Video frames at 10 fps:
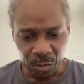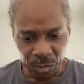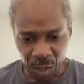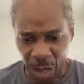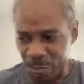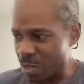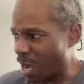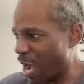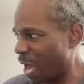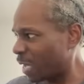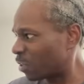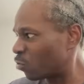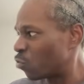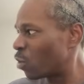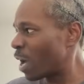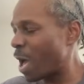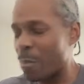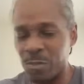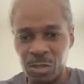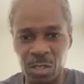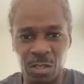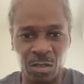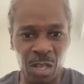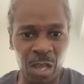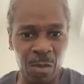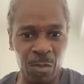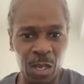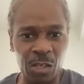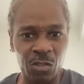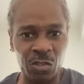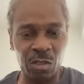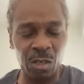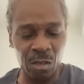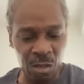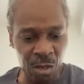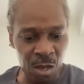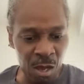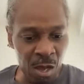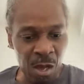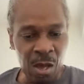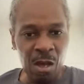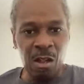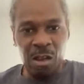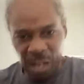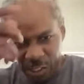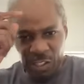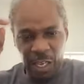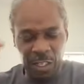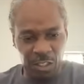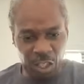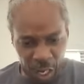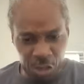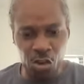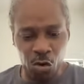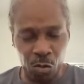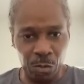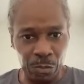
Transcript: Got me hot. I don't know what happened to the damn AC. Let's continue.